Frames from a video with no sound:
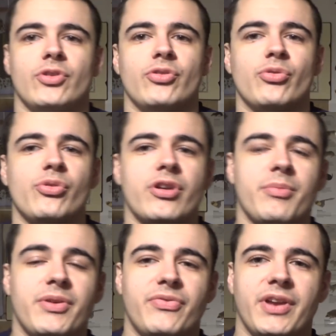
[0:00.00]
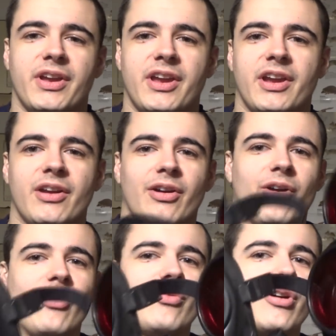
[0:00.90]
you're all going to be thinking,
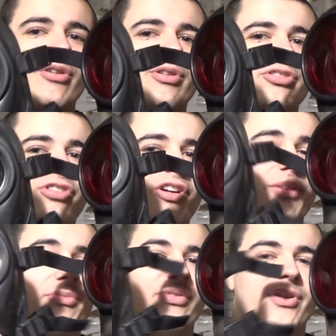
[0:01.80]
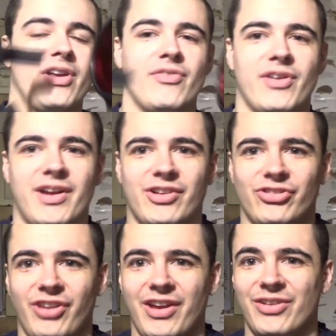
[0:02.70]
oh no, it's time for another
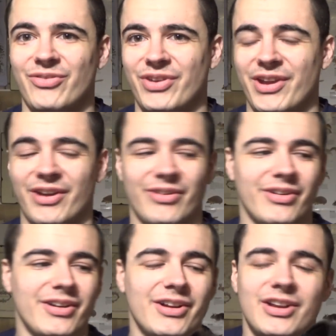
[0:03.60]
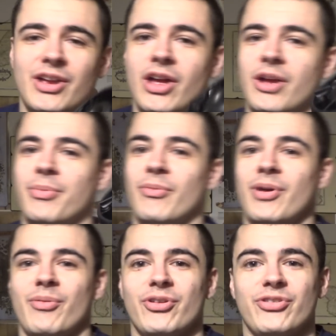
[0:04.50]
S10 video. But
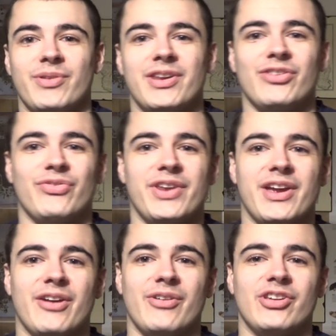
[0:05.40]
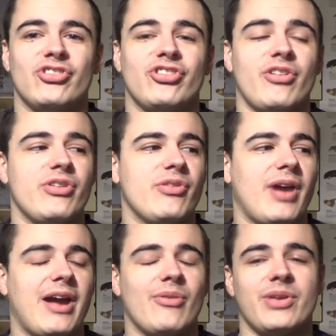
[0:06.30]
what I want to do in this video is show you
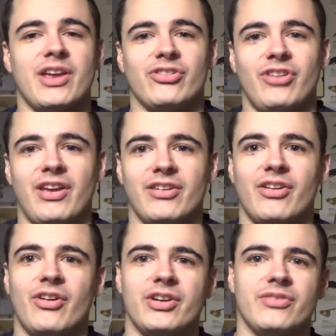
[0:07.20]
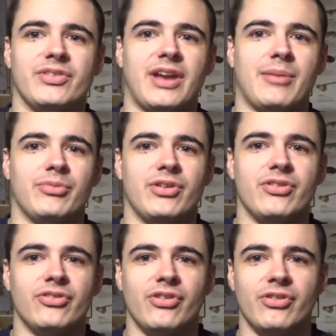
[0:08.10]
how the S10 kind of adapted
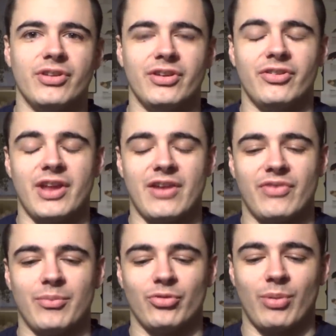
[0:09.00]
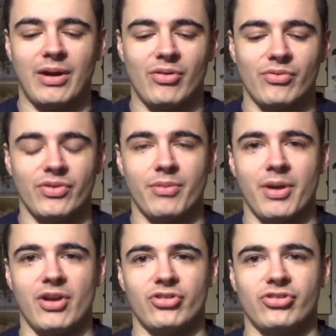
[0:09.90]
and turned into the FM12 and the
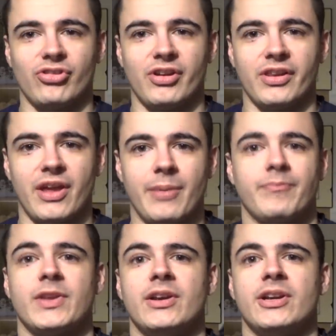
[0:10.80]
masks like that.